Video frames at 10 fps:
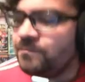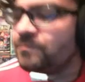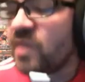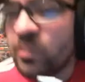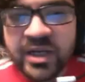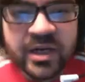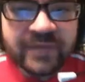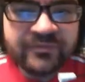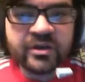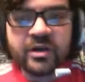we are in
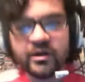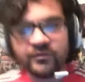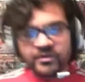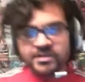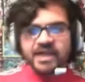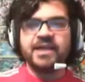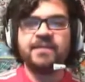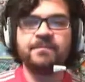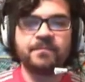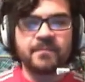for our first game
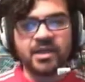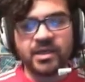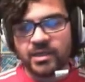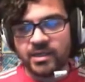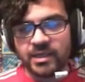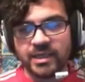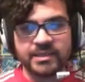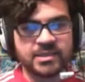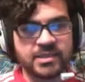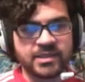
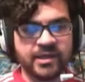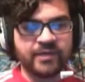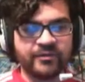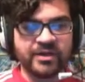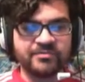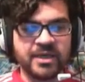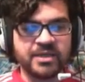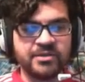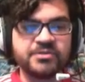against a friend of mine who's